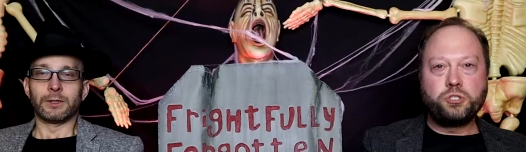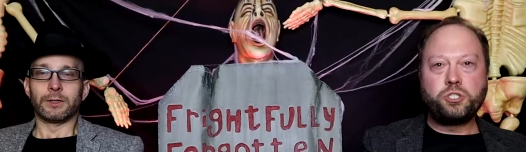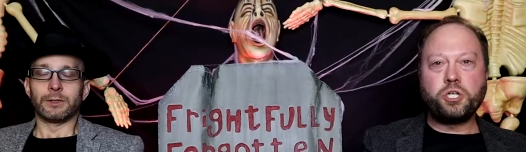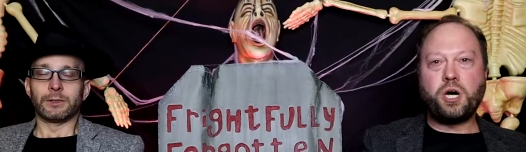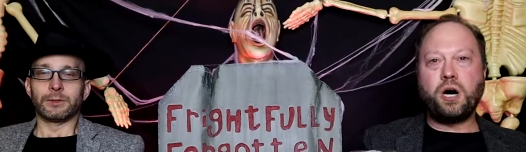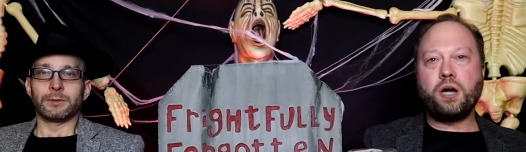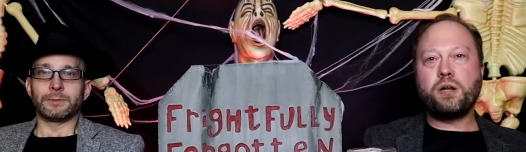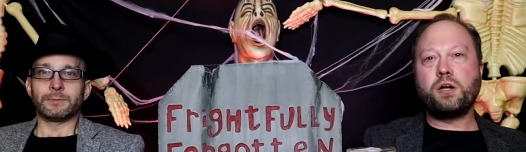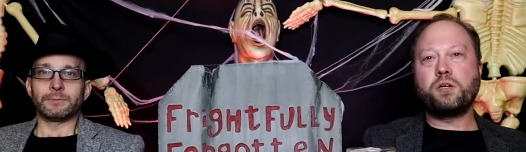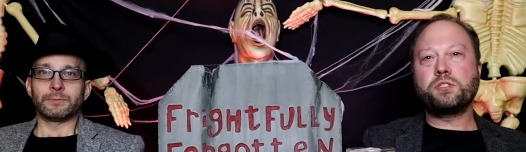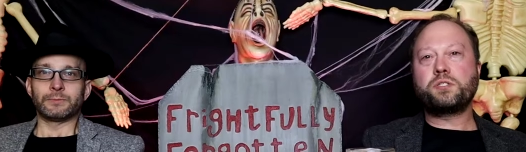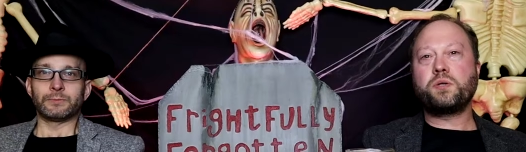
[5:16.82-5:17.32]

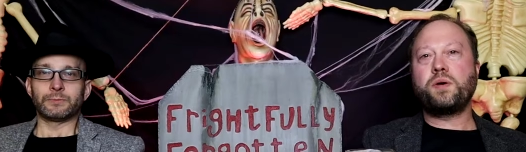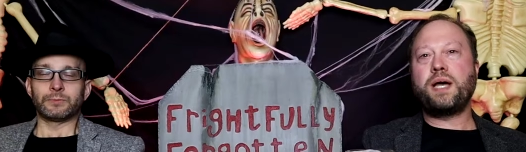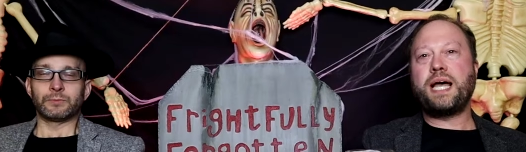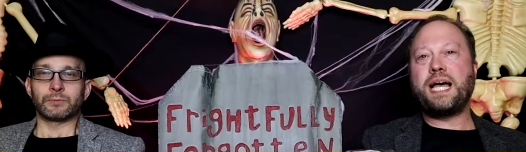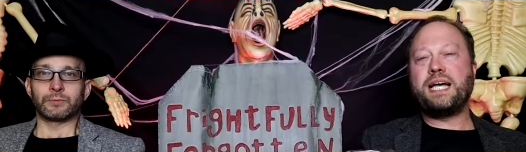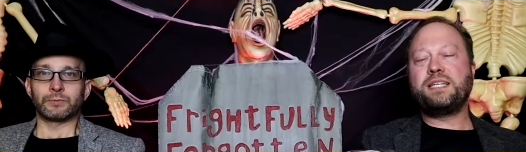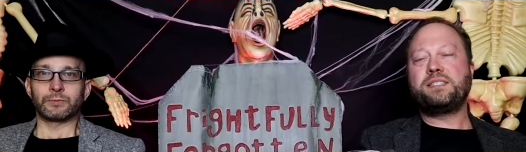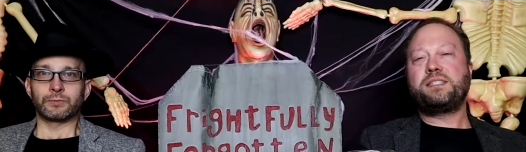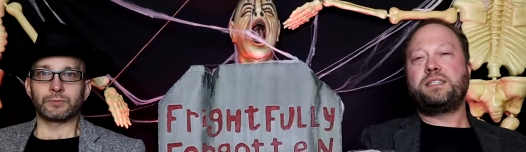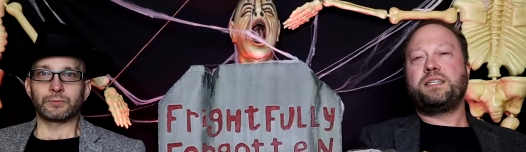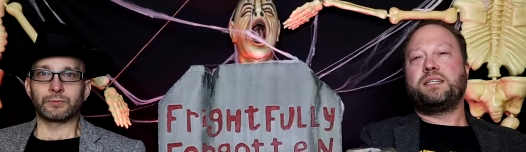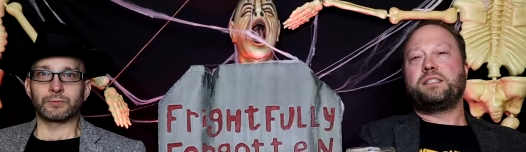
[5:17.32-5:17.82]
Speaker 1: John also
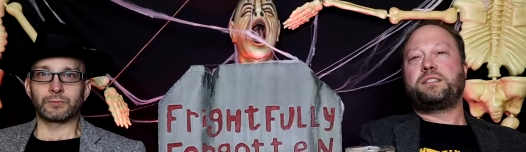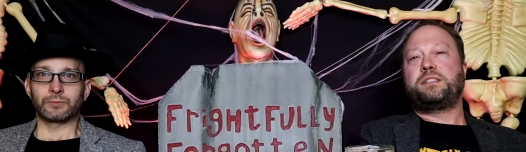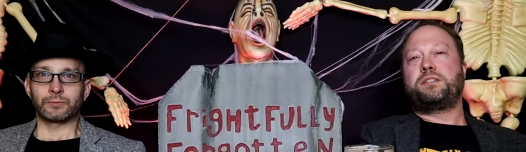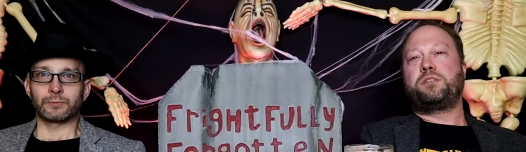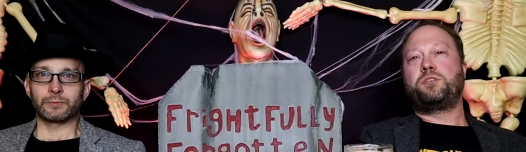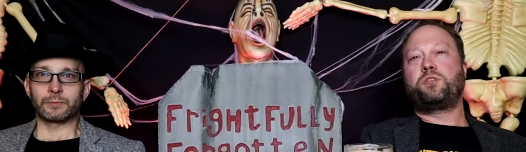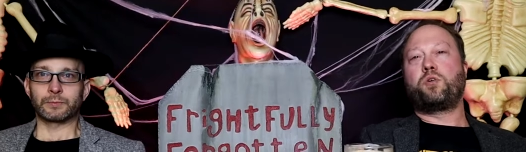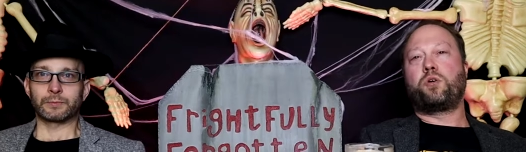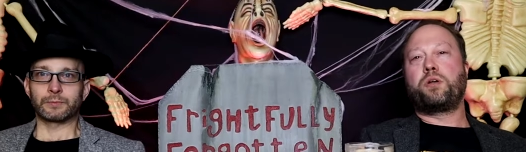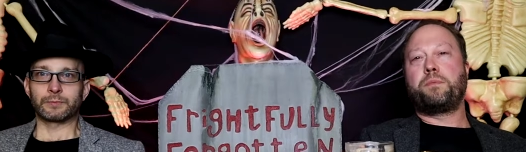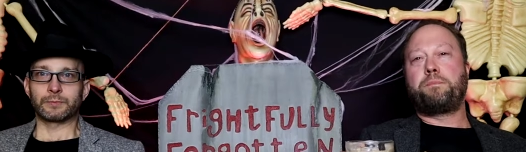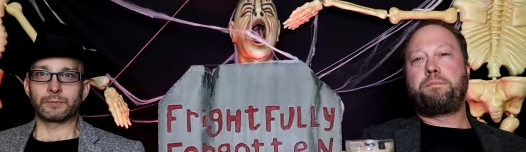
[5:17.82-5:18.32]
has this
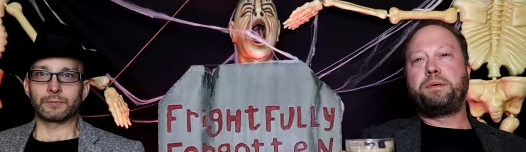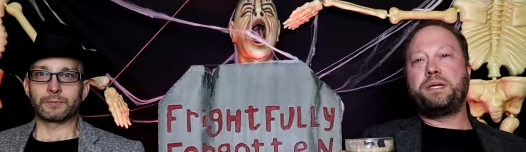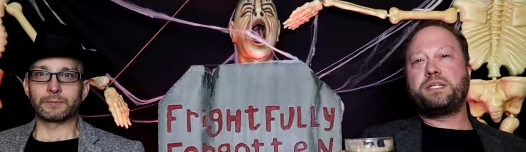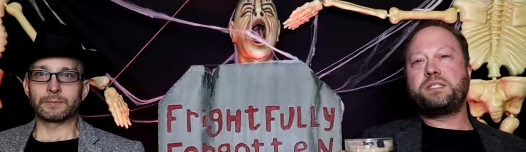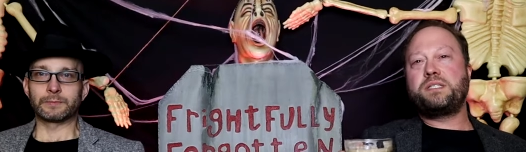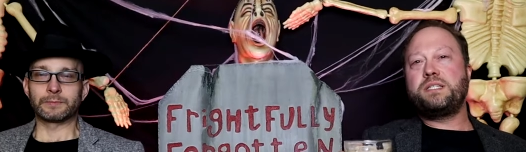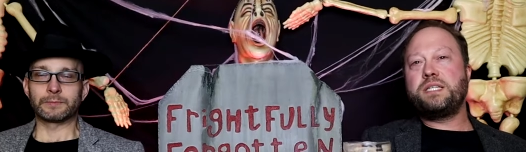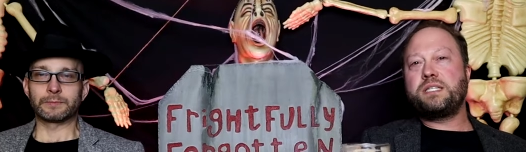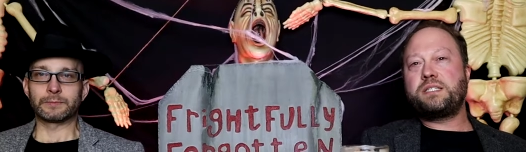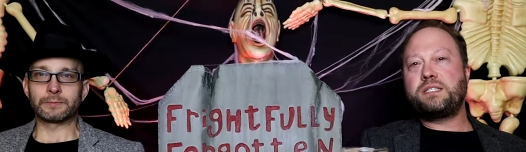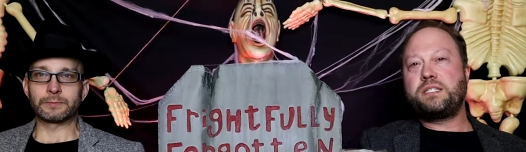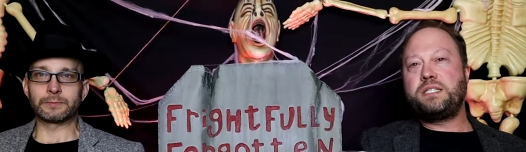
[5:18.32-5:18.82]
sort of
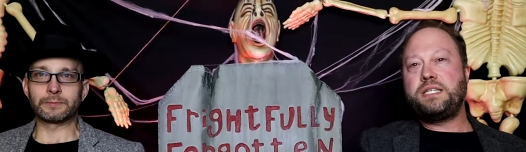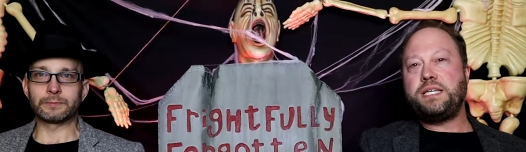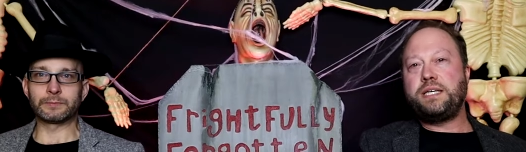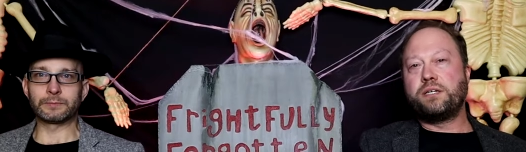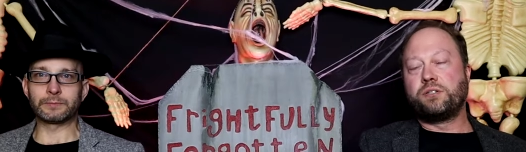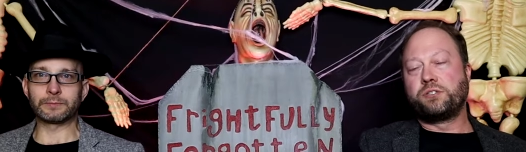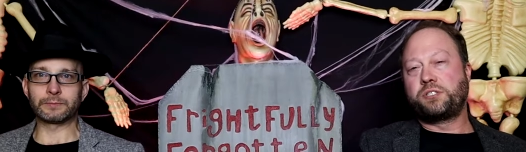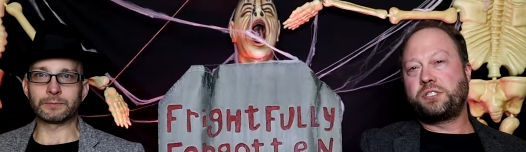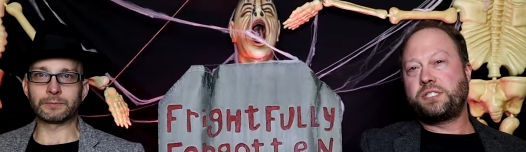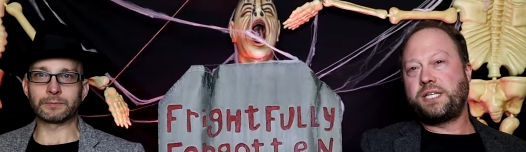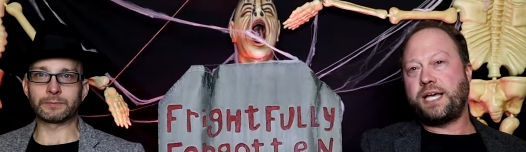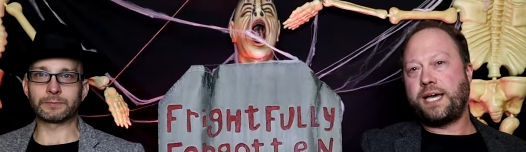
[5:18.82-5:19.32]
business
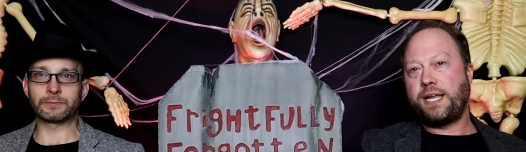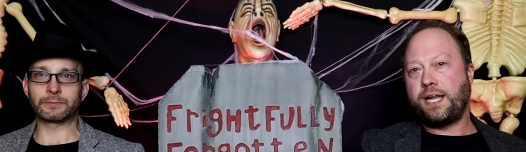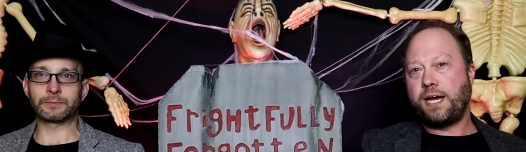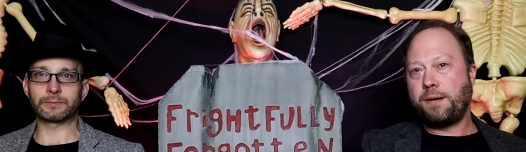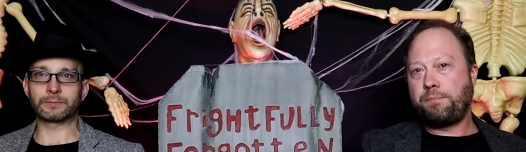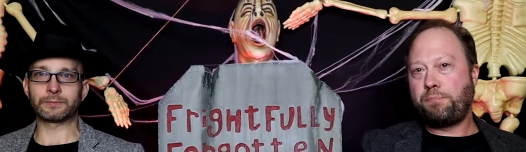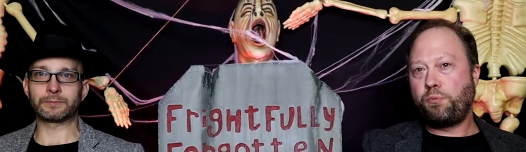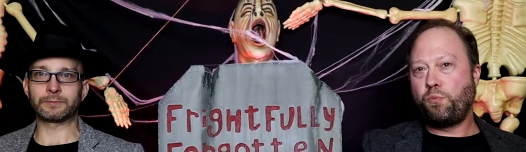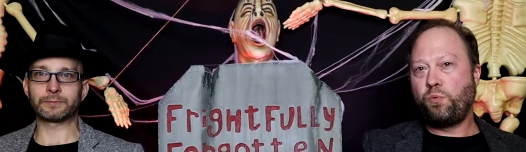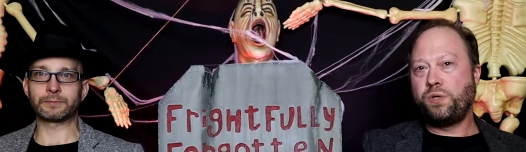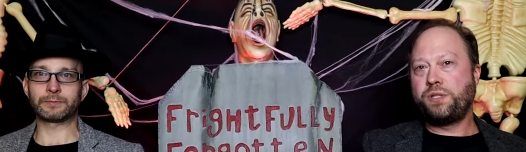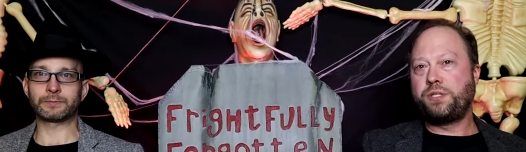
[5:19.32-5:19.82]
deal set
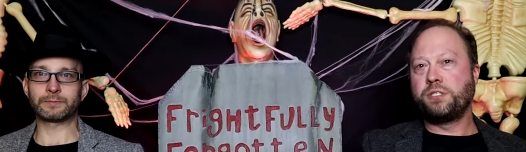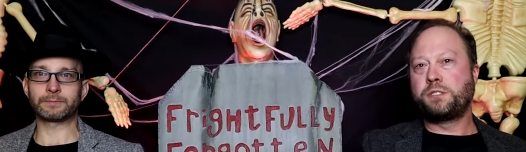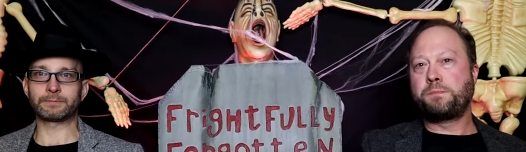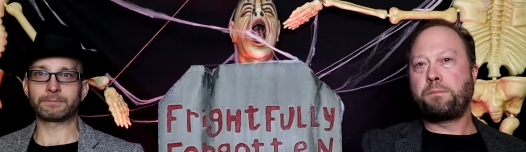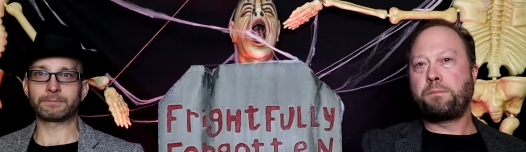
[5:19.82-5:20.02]
up with his